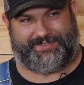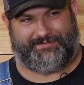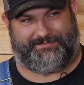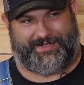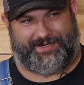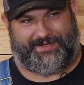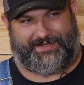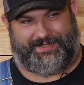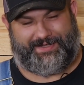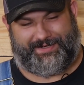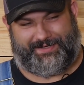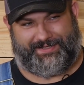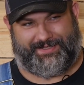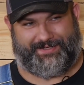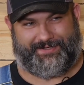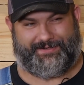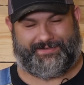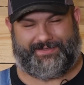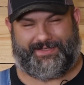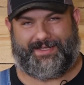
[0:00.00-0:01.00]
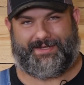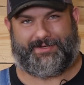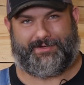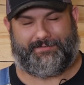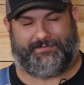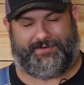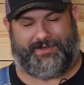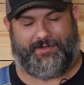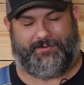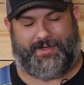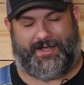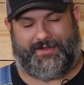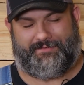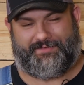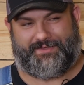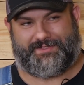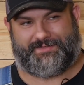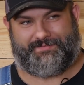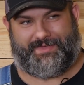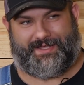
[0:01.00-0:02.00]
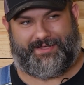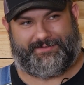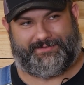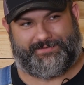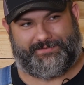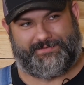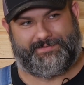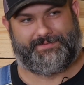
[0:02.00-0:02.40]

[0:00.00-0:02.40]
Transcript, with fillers: There's been a lot of liquor flow off this mountain.